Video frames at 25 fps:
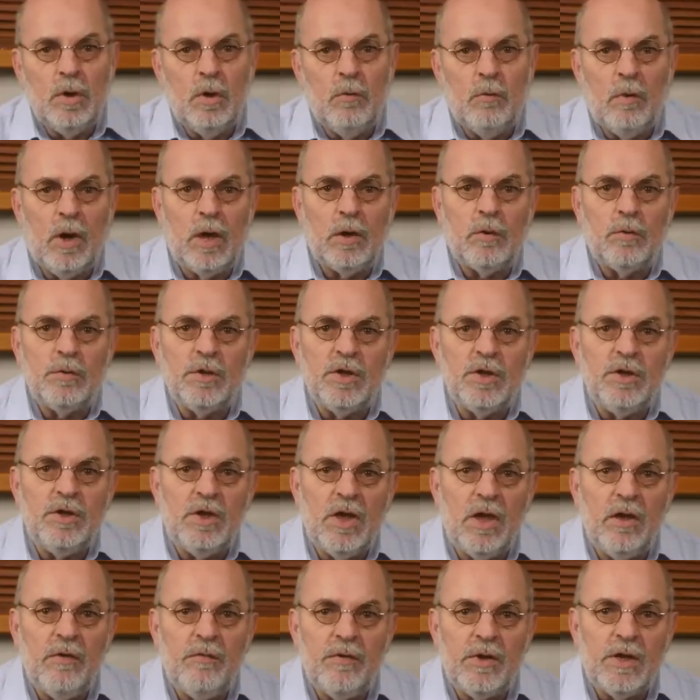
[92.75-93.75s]
while on the
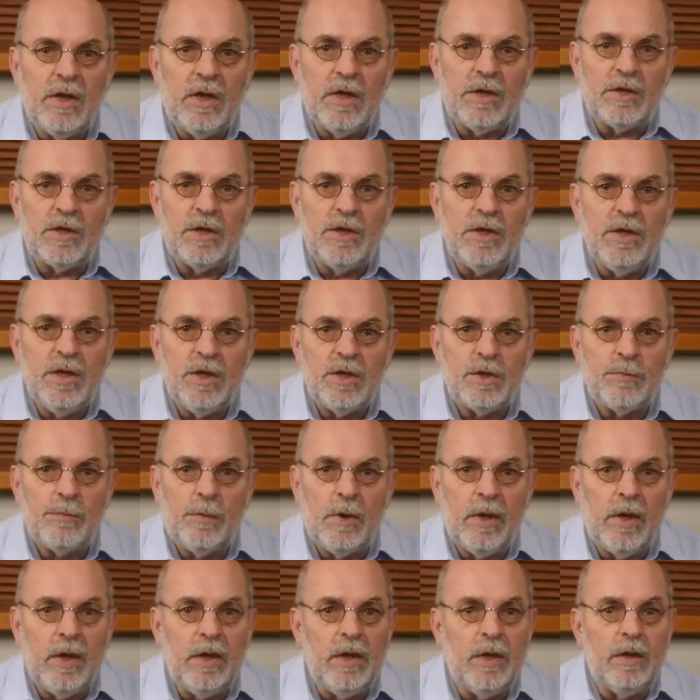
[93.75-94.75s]
David has a
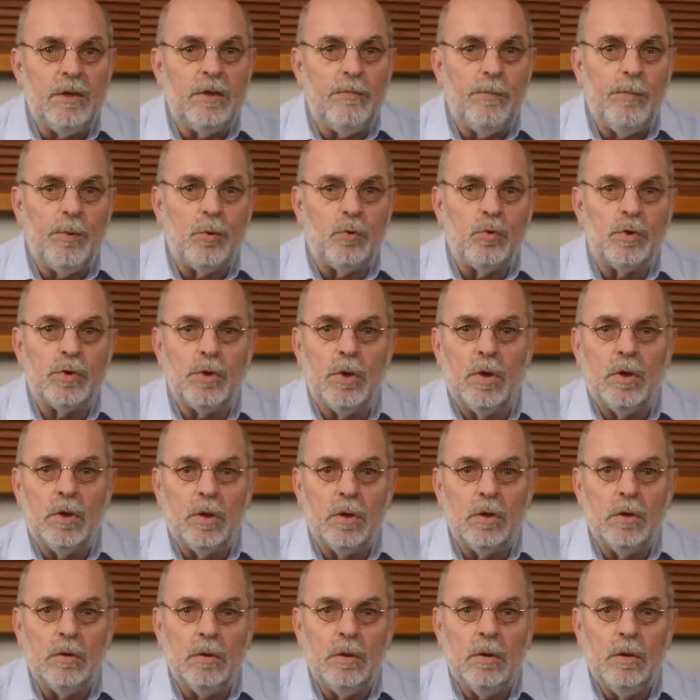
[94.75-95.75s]
display in the porthole.